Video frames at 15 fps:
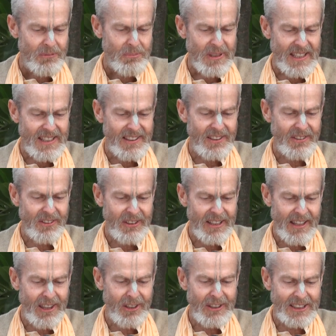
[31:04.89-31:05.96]
Pain,
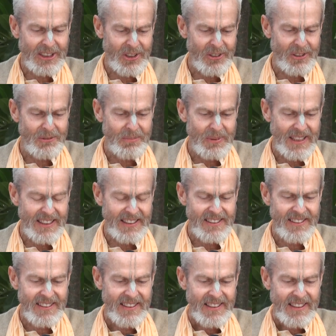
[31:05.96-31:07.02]
threshold of
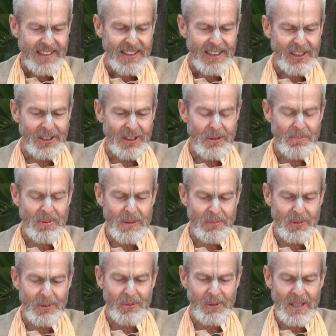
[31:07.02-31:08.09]
pain. Usually
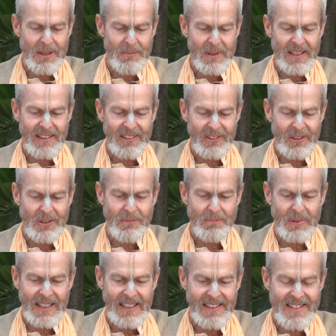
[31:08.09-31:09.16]
people are worried about their own
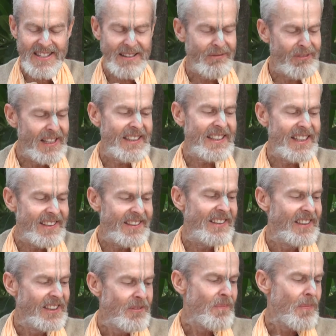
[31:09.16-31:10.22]
pains. In fact, that
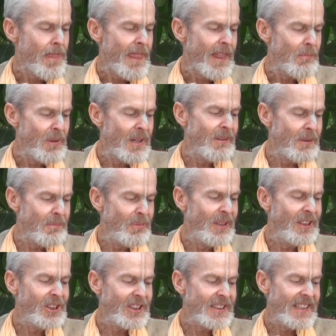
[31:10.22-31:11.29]
prophet
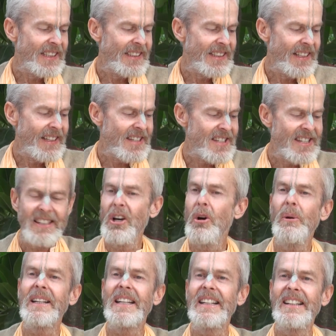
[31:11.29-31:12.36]
preaches like that. He said, no
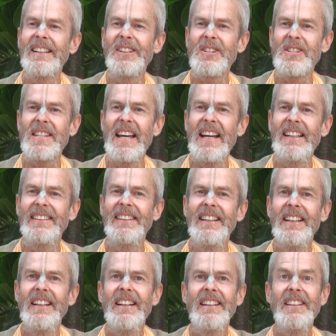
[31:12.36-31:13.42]
one can understand
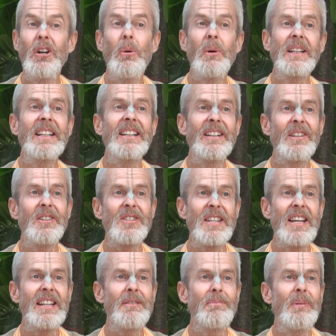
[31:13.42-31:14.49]

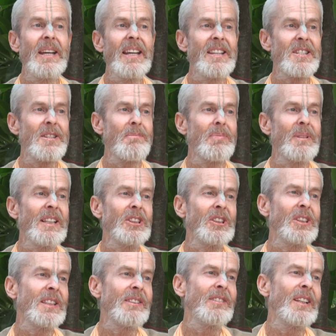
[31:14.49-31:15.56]
the pains and
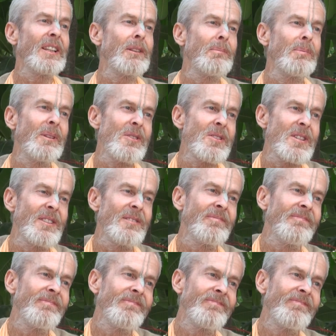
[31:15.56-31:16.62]
pleasures of another person.
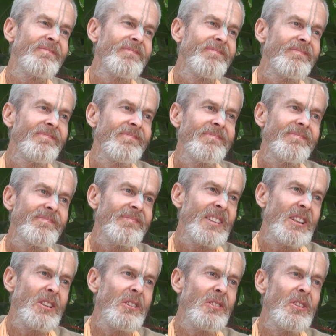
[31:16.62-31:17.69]

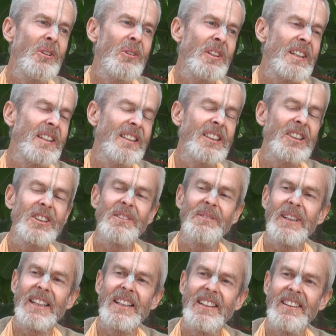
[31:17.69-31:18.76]
You don't know the condition of
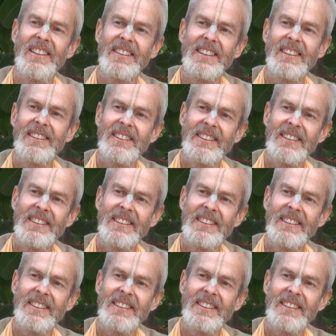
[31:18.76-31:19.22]
my heart.